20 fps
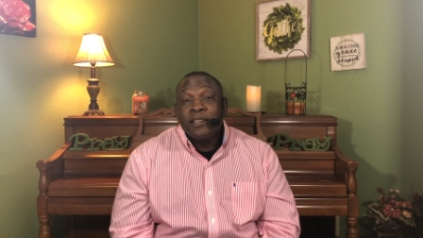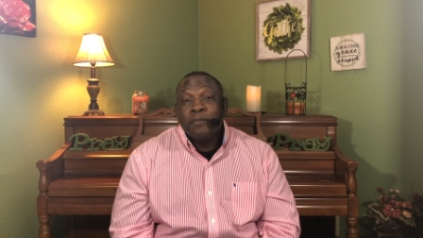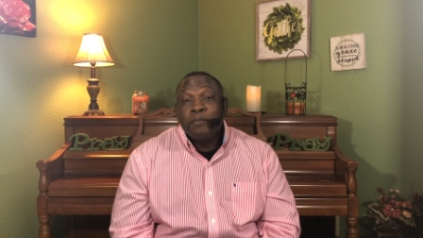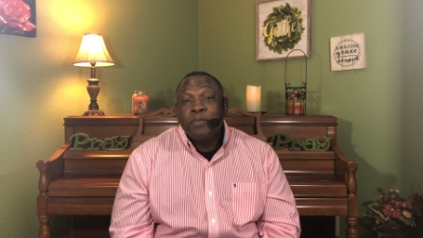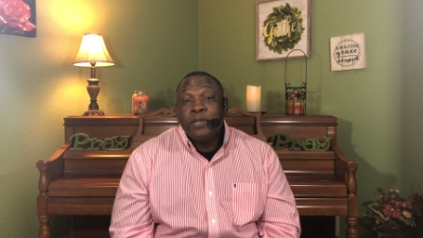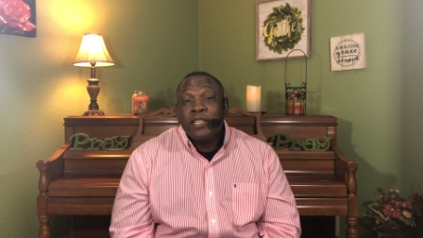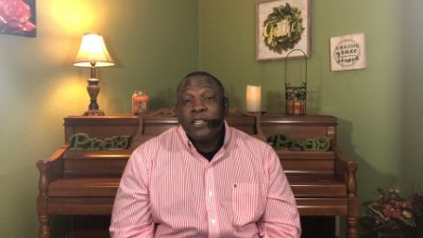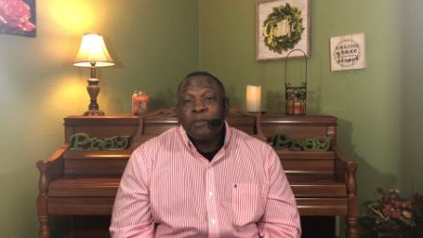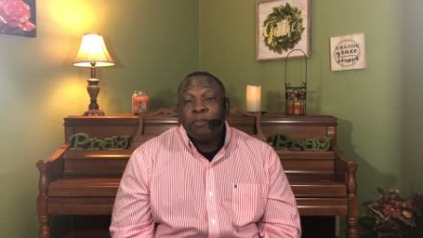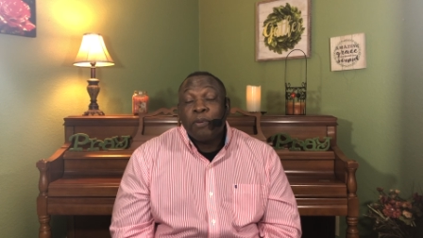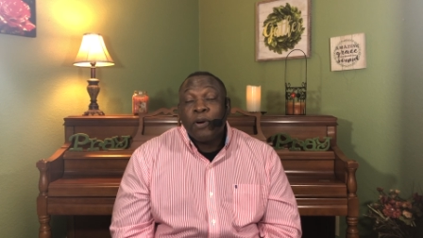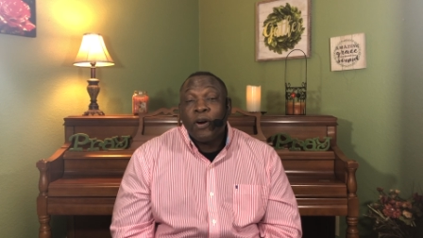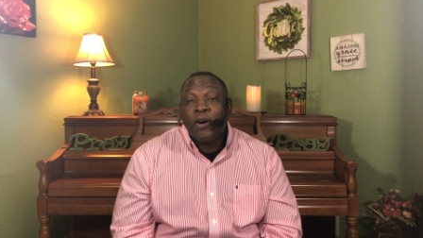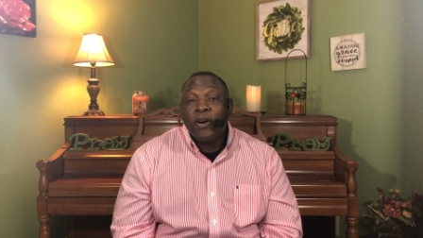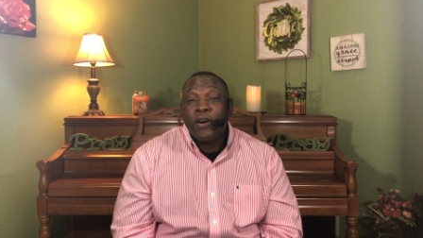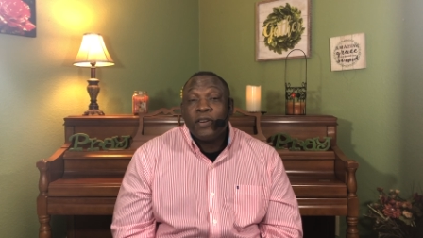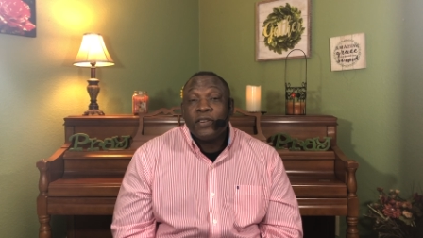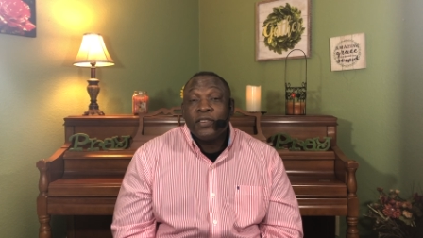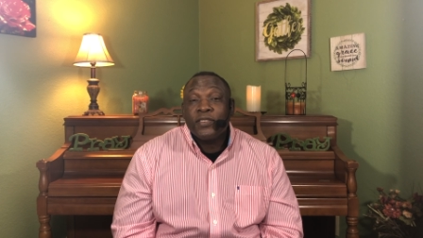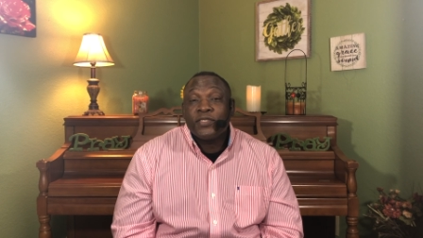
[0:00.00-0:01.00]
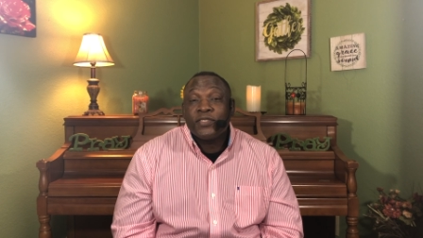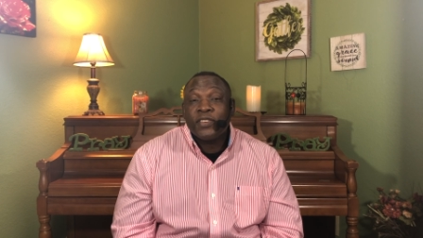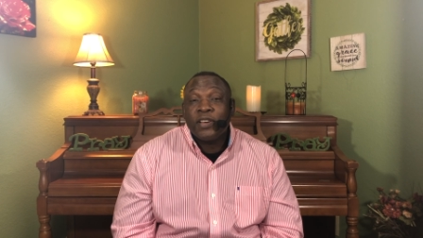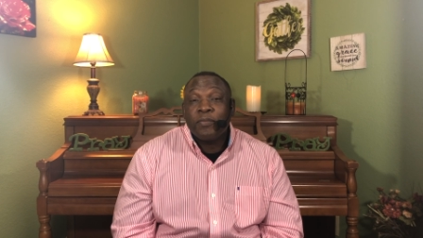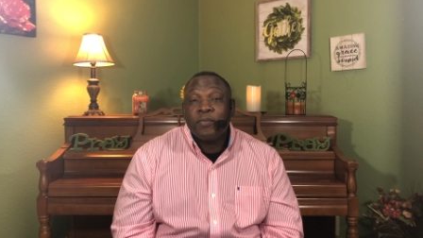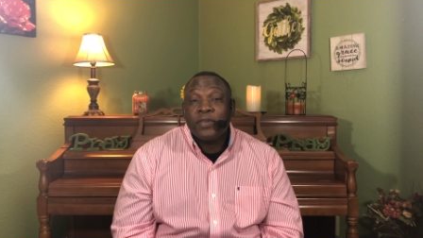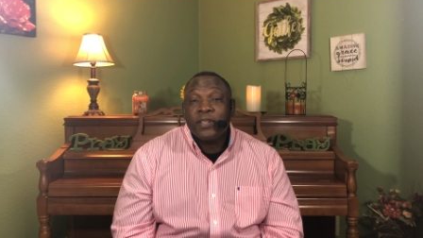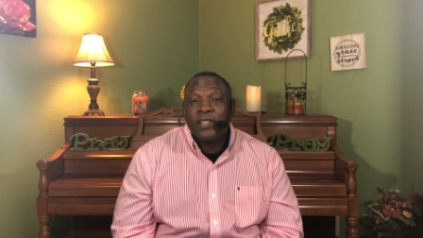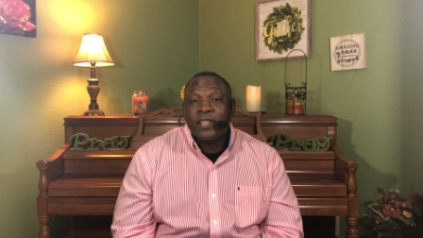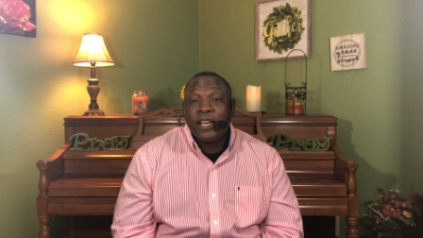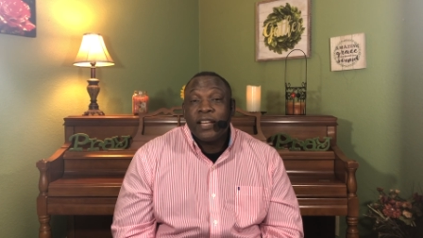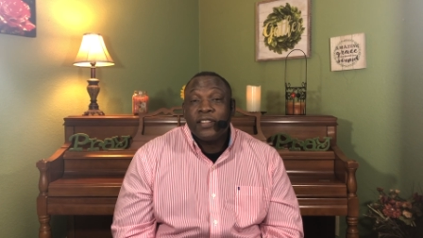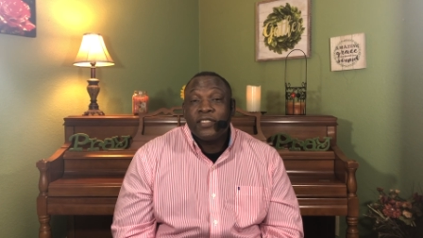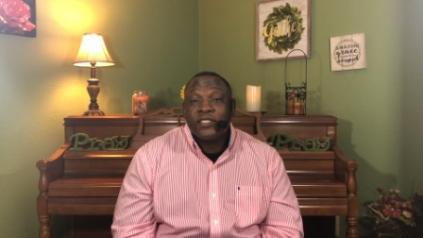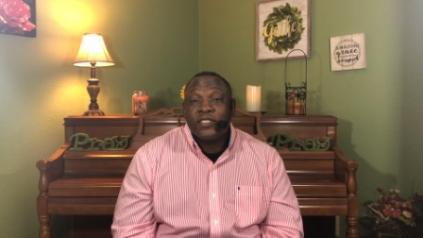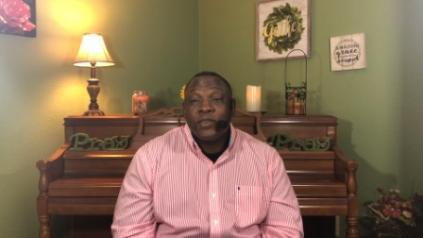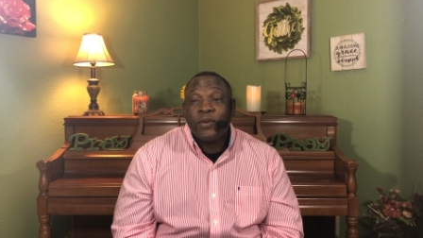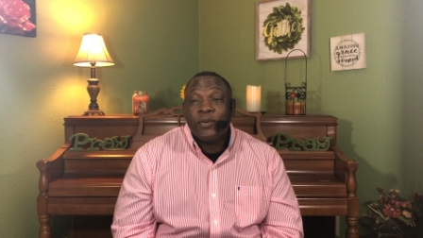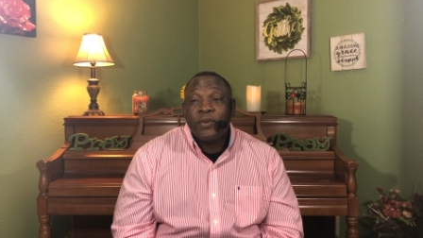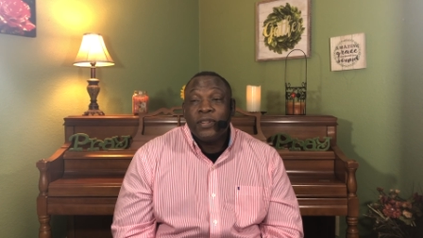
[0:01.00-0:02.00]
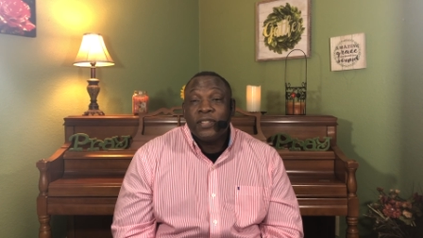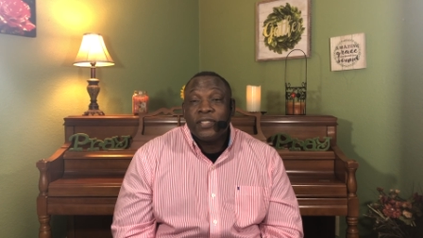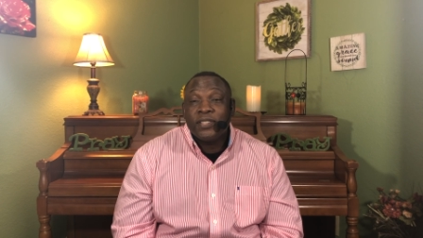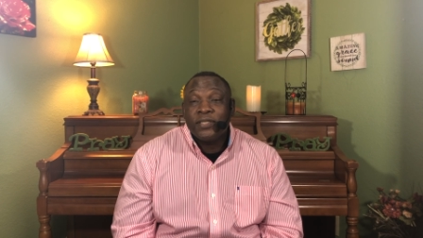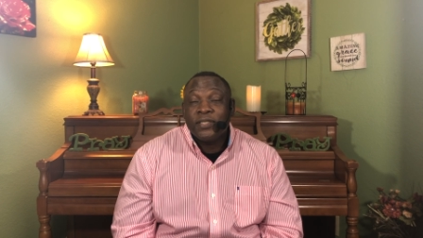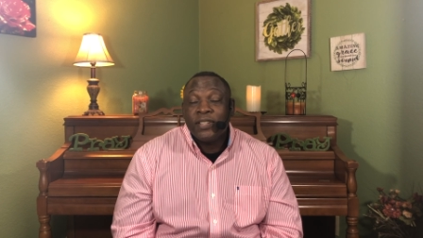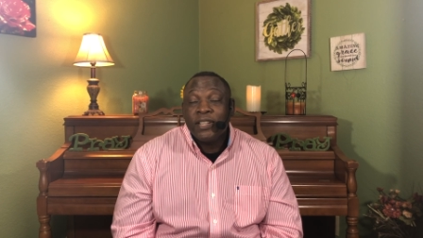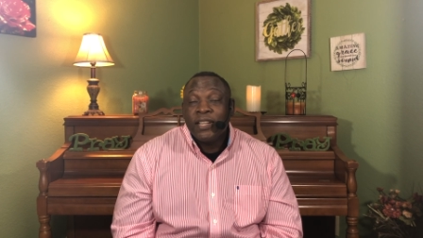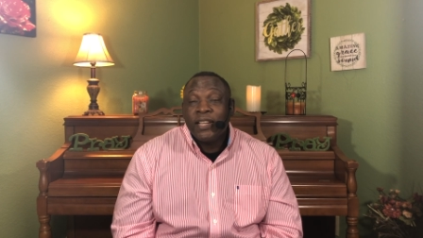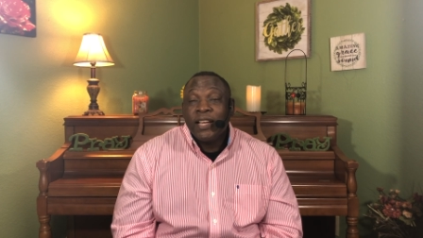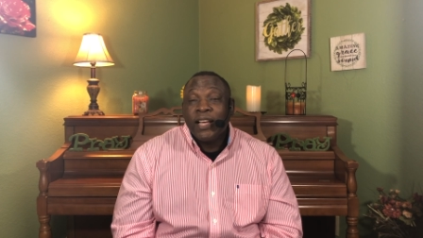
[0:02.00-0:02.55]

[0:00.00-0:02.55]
be a part of something that is going to